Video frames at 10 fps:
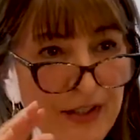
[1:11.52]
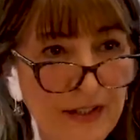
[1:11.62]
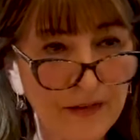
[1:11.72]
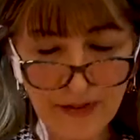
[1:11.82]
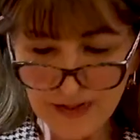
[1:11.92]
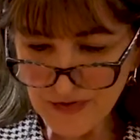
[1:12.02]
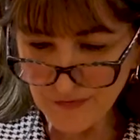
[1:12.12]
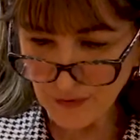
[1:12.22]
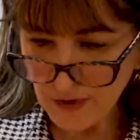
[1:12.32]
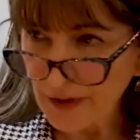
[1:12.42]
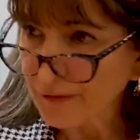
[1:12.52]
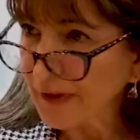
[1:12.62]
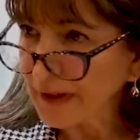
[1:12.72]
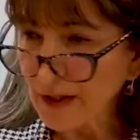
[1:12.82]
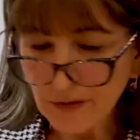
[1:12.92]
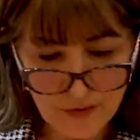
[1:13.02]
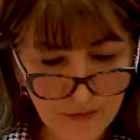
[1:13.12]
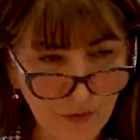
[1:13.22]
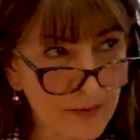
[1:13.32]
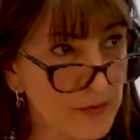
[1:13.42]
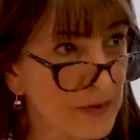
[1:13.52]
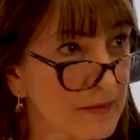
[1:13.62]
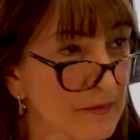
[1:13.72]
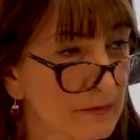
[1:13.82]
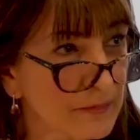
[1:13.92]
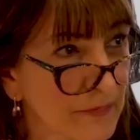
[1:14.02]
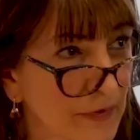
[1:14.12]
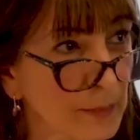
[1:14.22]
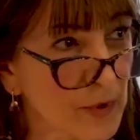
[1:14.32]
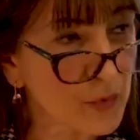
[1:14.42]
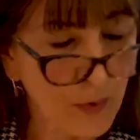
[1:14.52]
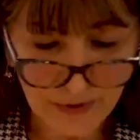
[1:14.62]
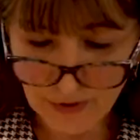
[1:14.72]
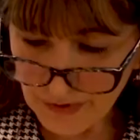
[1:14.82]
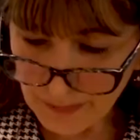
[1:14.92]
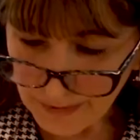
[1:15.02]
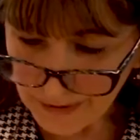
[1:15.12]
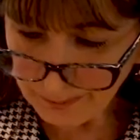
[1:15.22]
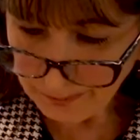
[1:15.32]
in advance for filling out those forms. We very much want your input.